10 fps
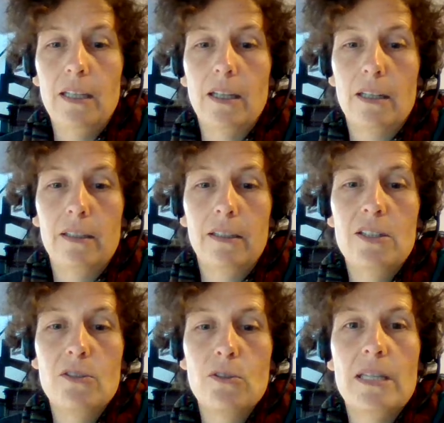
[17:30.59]

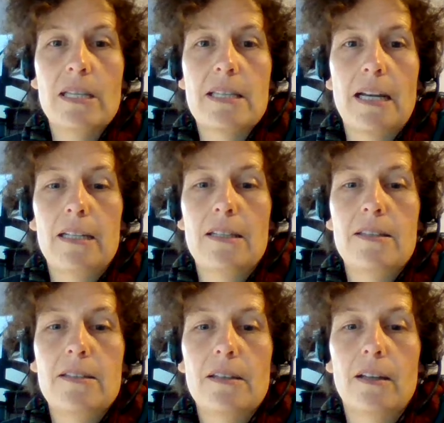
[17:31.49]
need to decide,
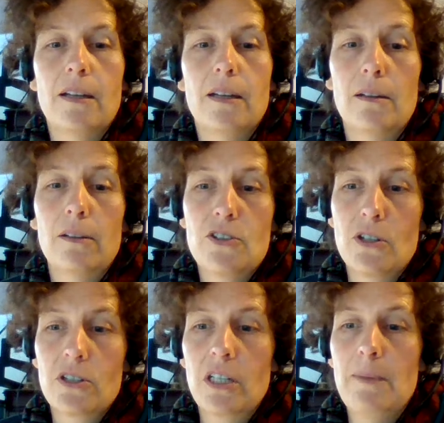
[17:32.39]

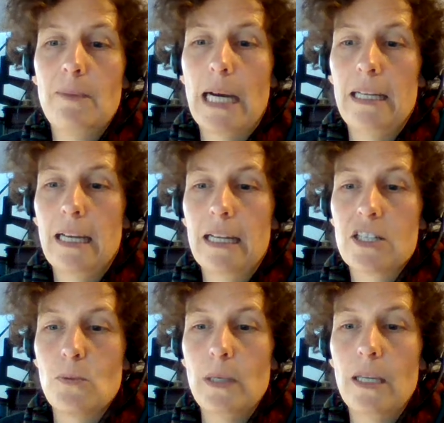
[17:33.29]
certainly by
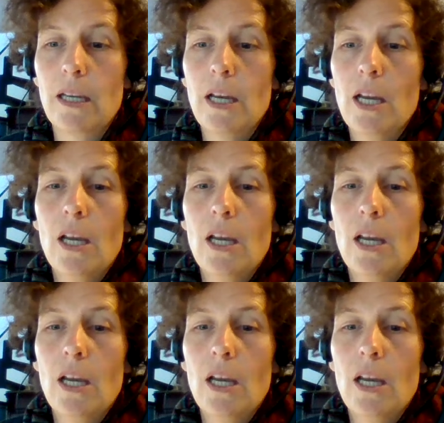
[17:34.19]
next week,